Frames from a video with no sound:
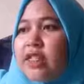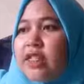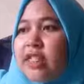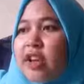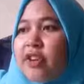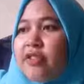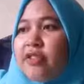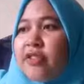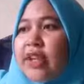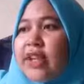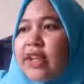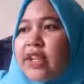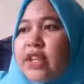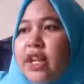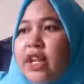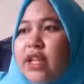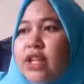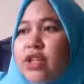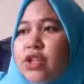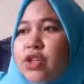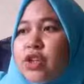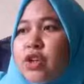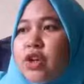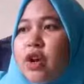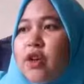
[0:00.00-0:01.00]
thought, and
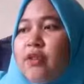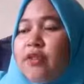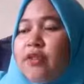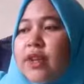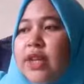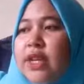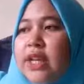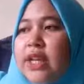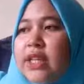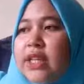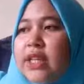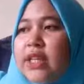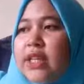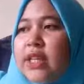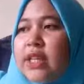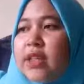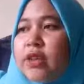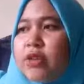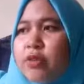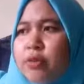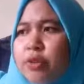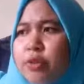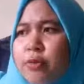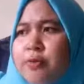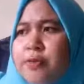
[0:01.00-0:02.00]
culture of the
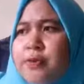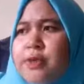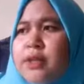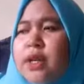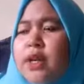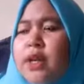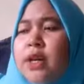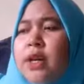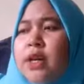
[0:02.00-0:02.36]
Indian groups.